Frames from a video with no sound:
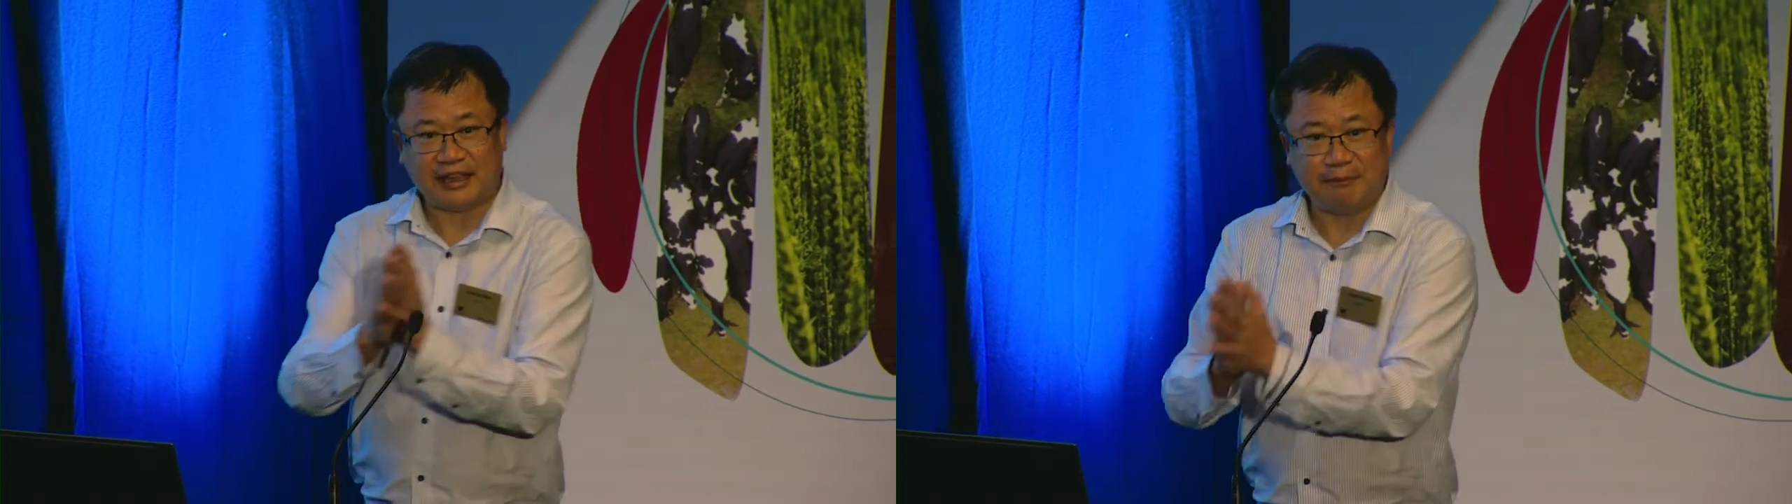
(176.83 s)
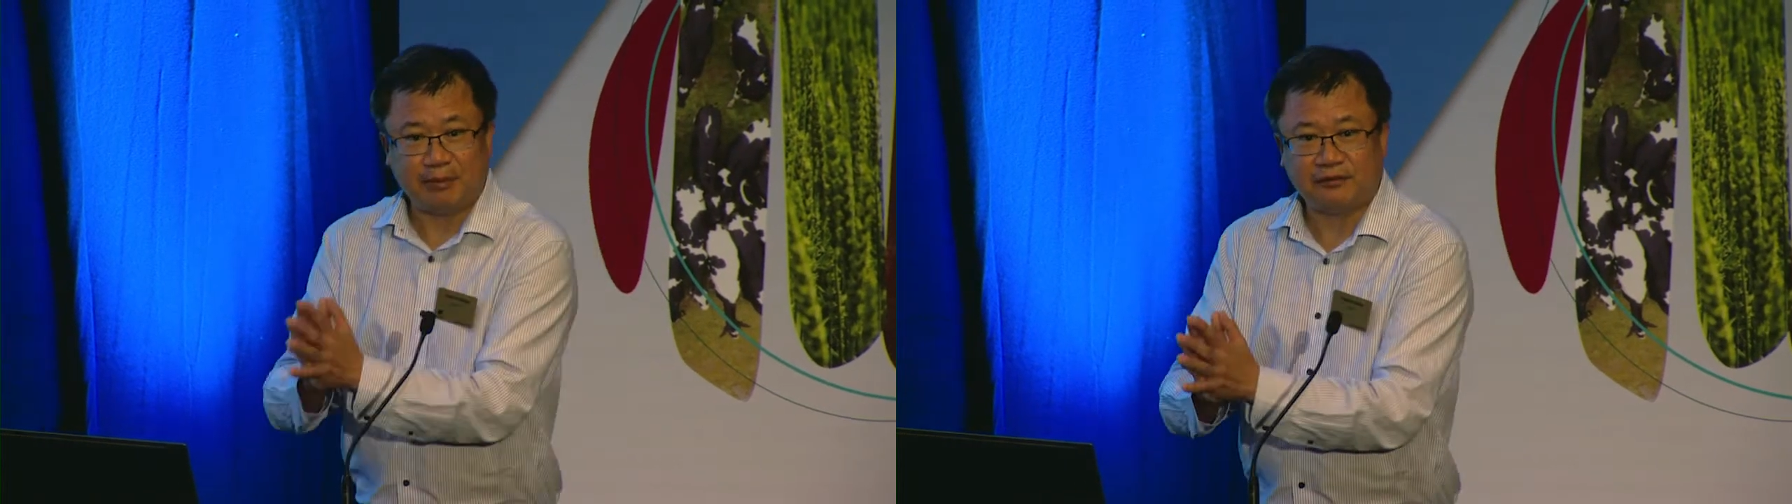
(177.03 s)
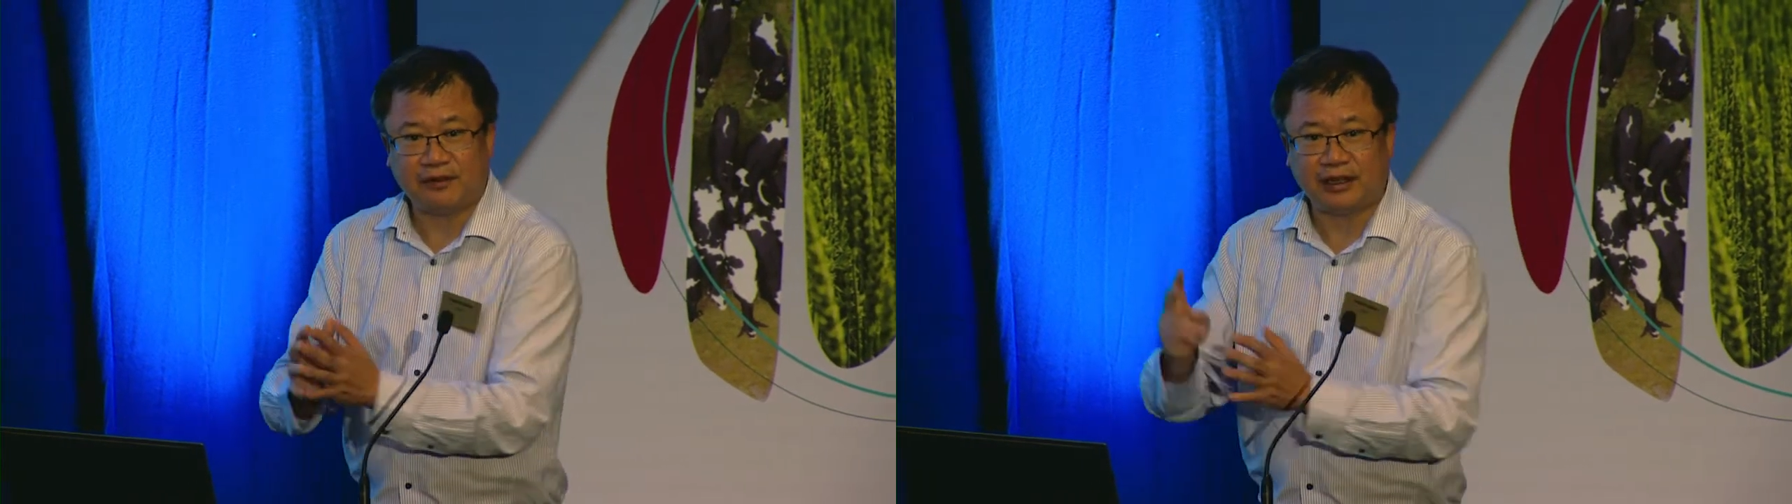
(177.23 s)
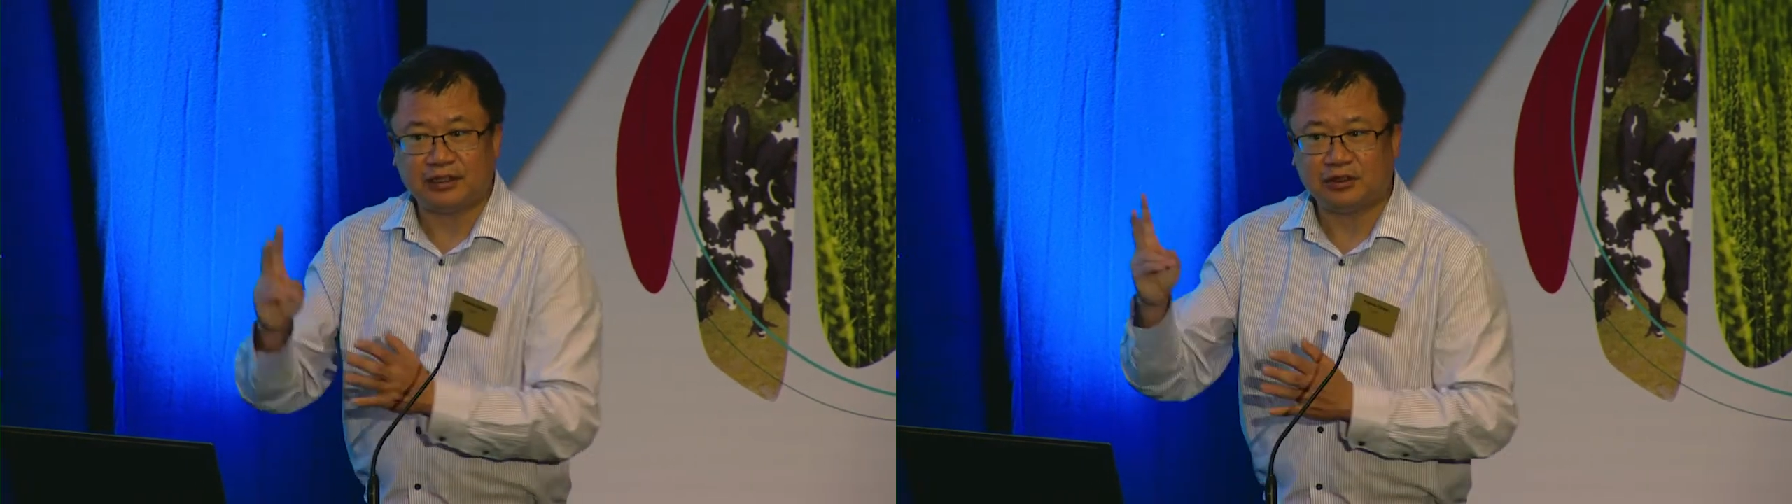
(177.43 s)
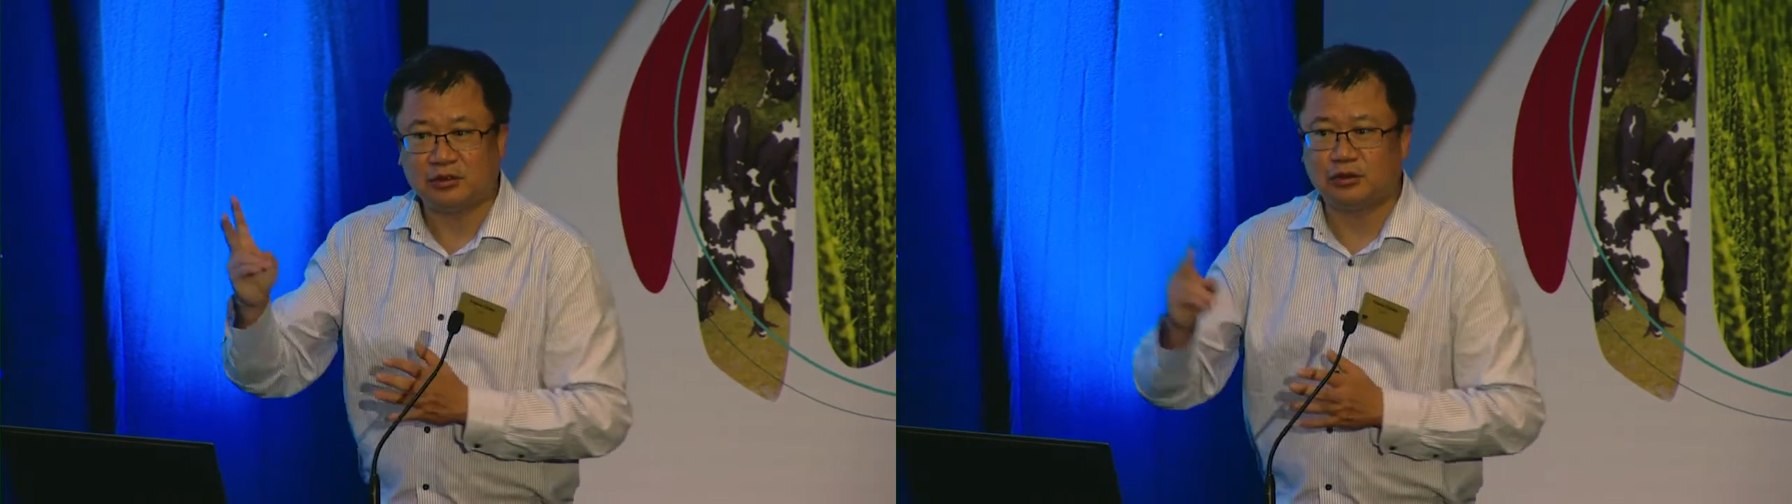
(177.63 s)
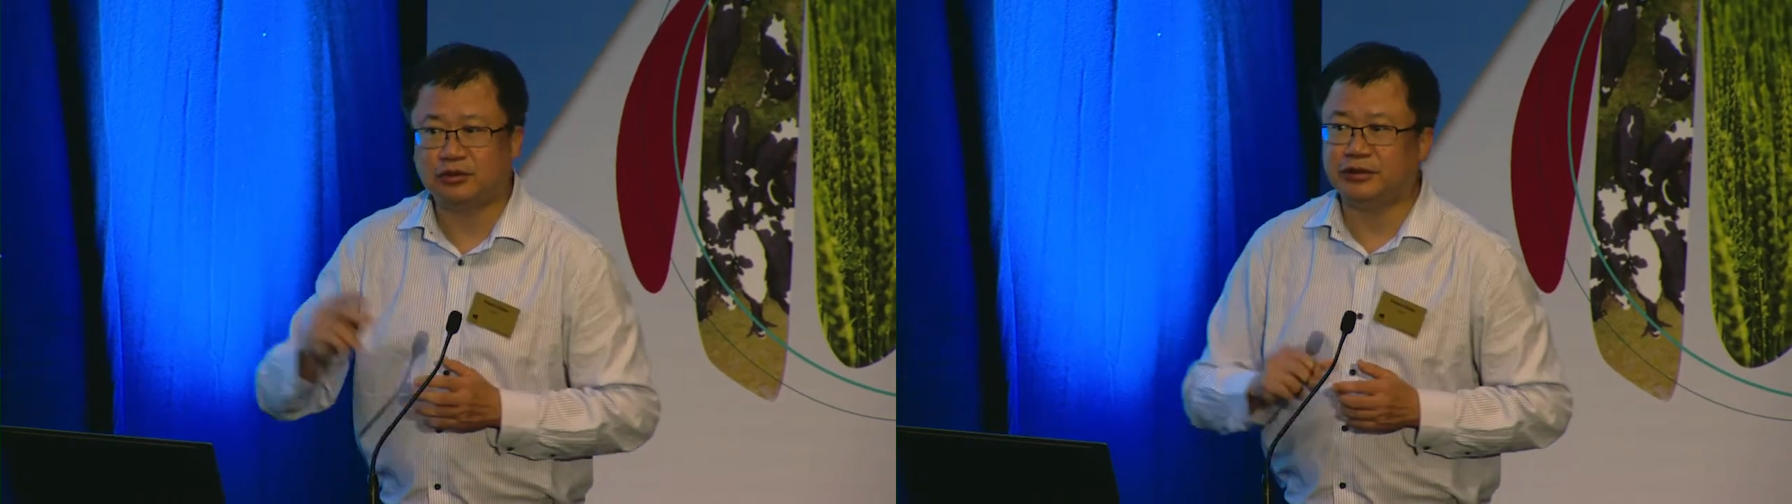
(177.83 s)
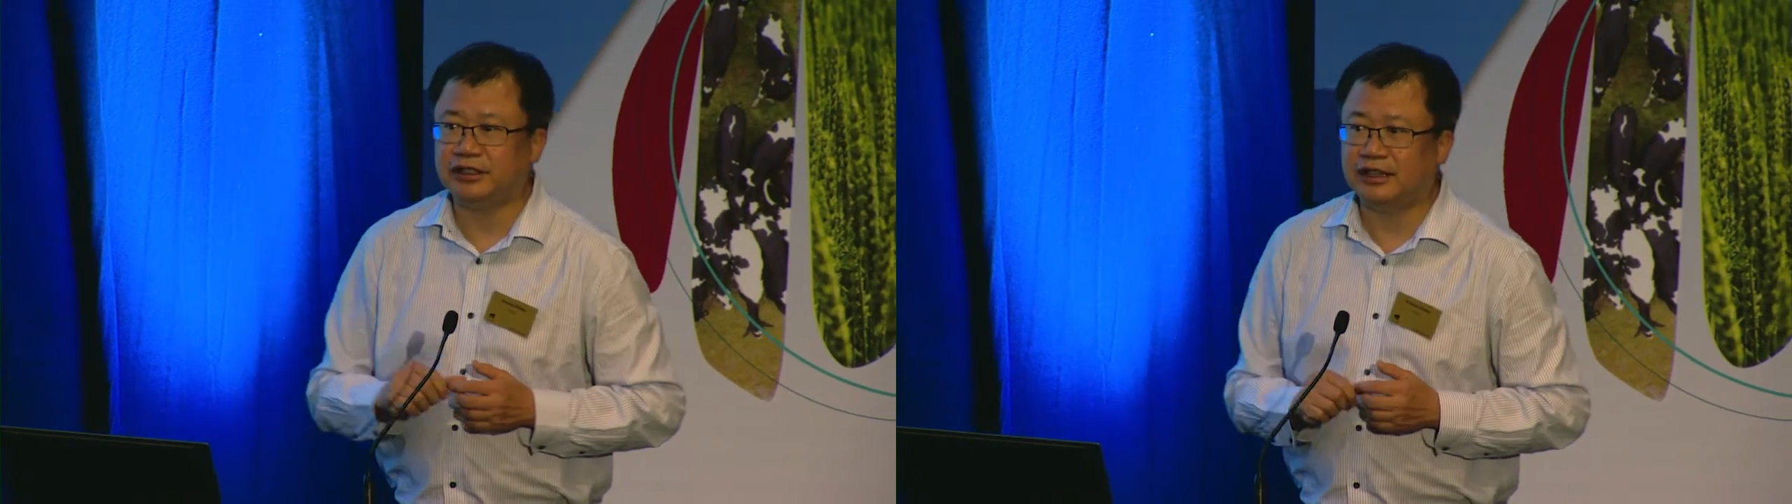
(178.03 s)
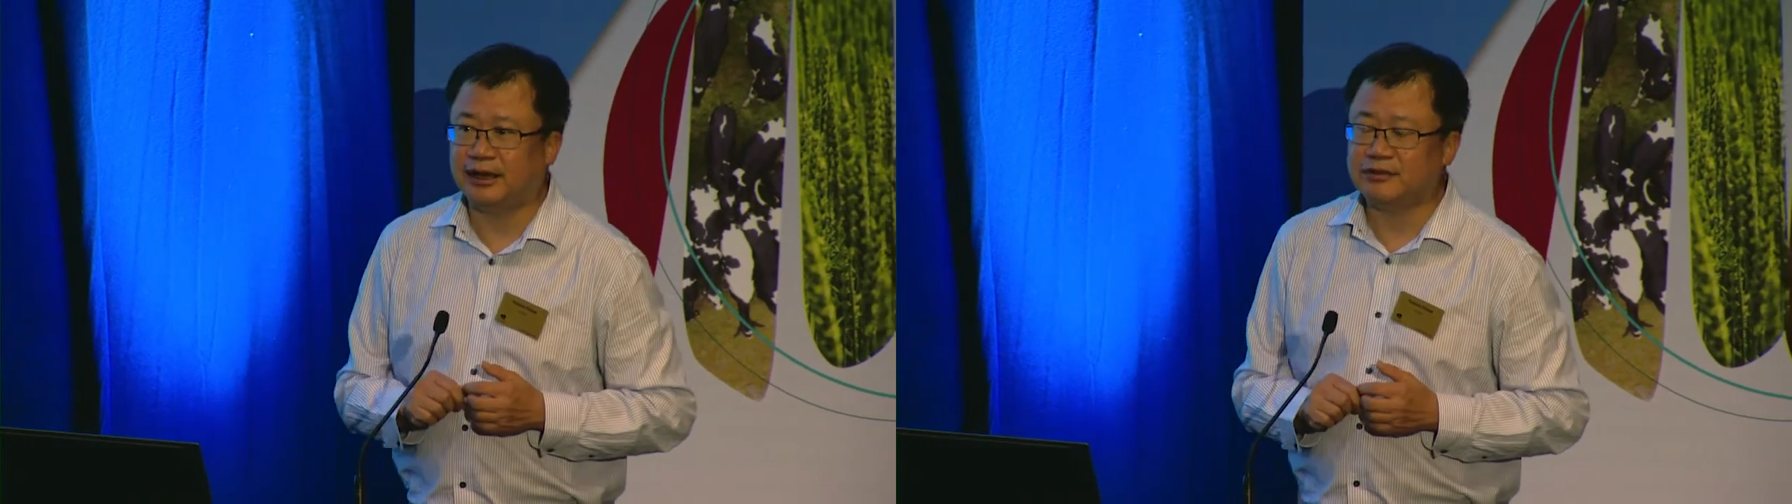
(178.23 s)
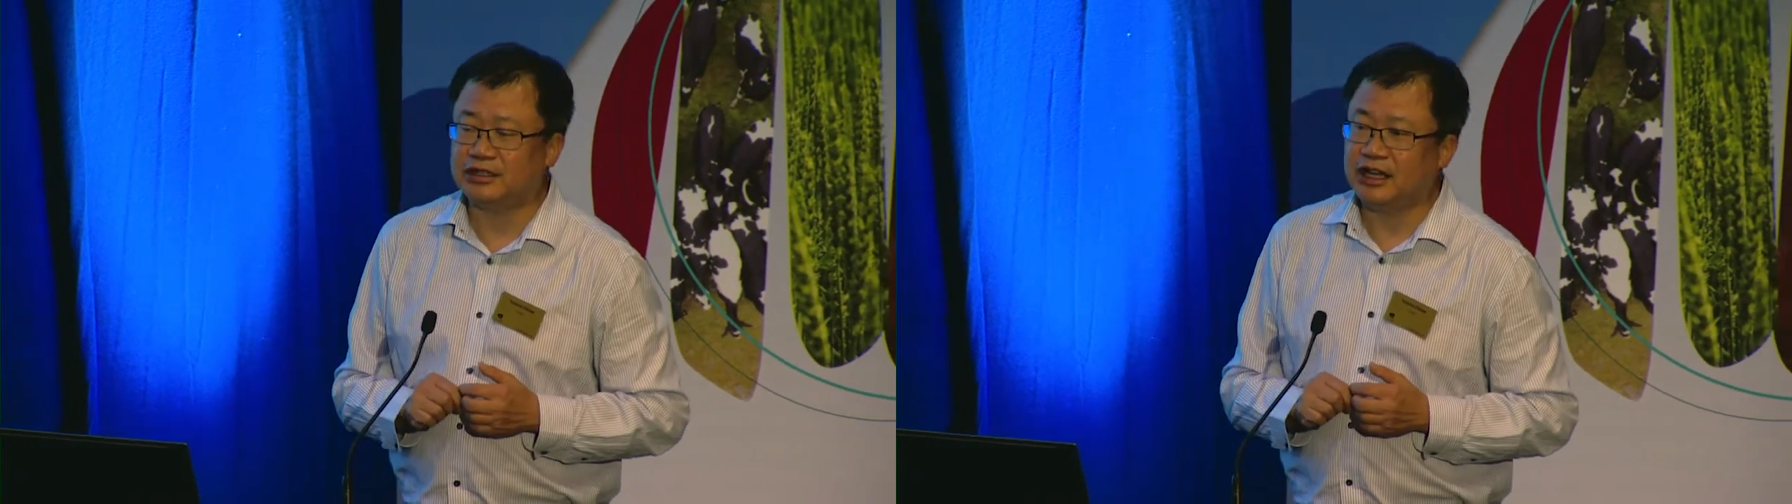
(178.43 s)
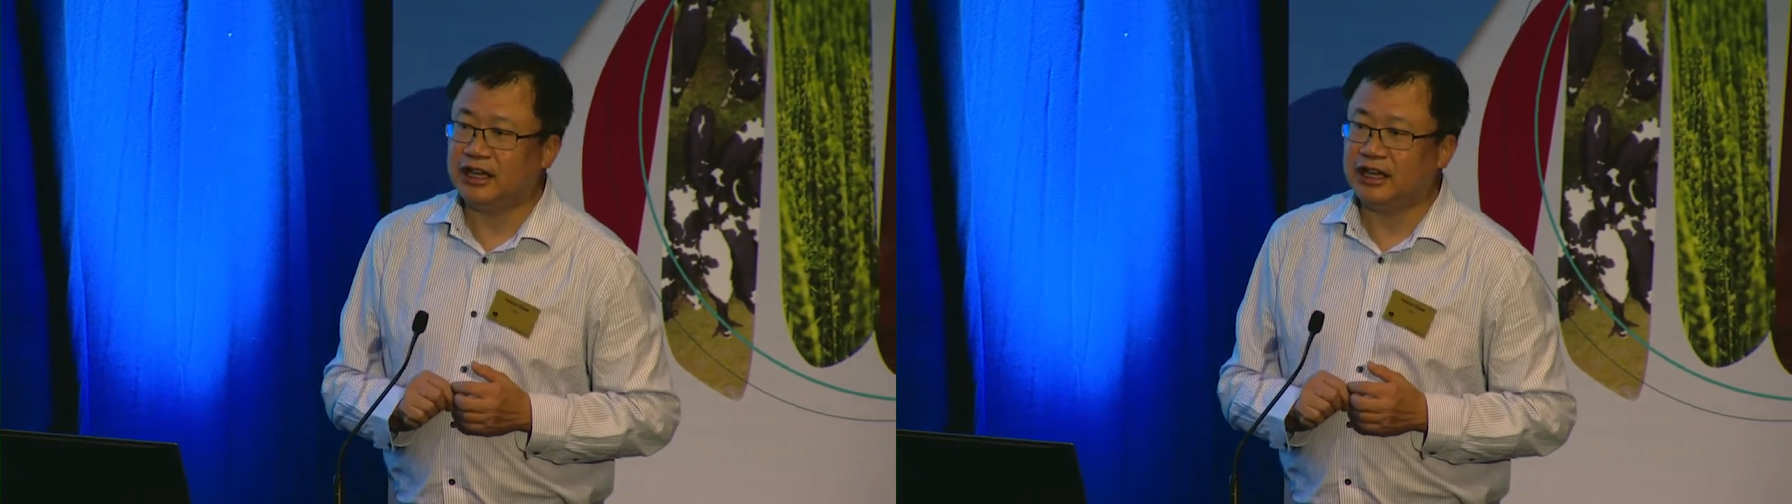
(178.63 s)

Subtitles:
amplified 2 or 3 times